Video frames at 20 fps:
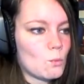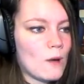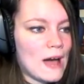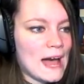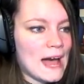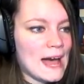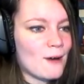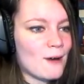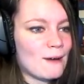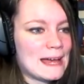Wow,
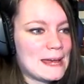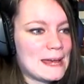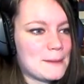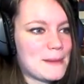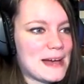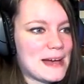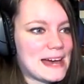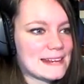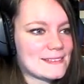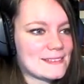I am
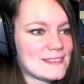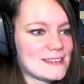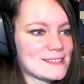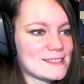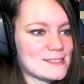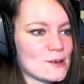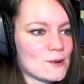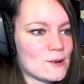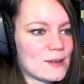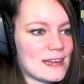bad at
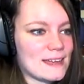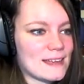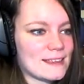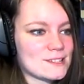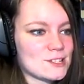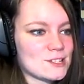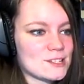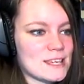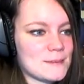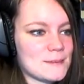this! Okay,
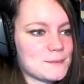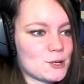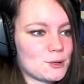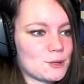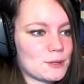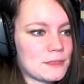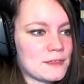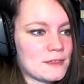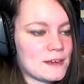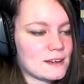let's just keep
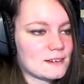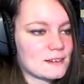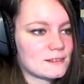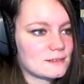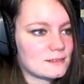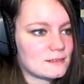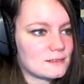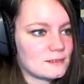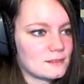doing the thing.